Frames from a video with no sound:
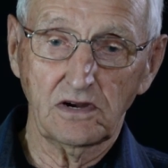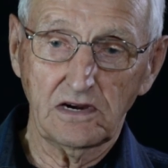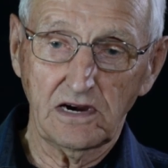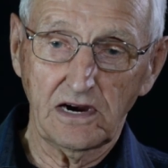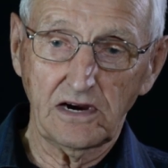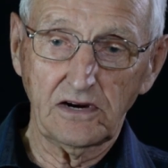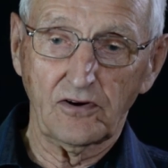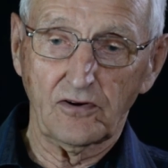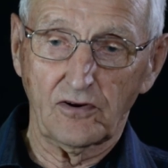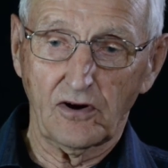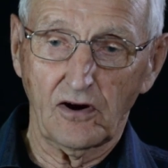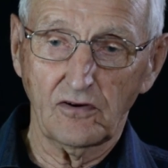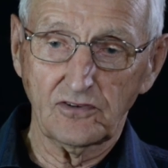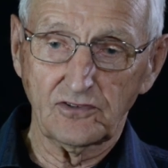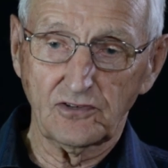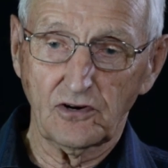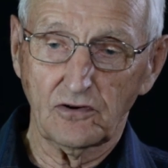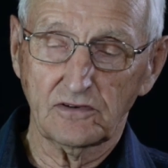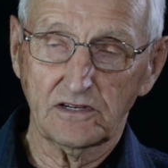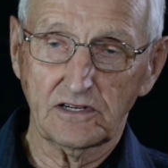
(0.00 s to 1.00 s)

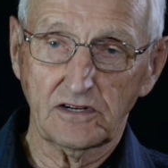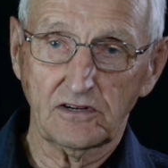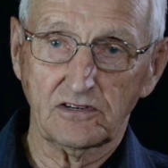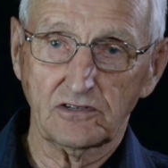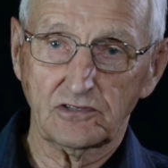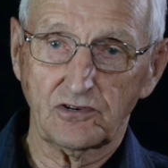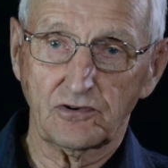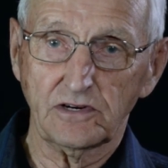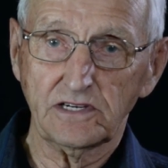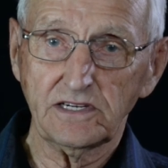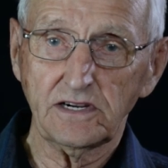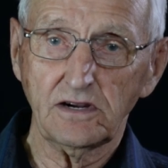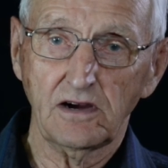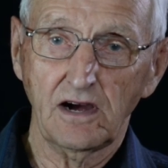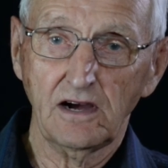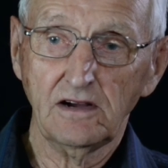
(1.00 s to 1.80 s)
agricultural industry,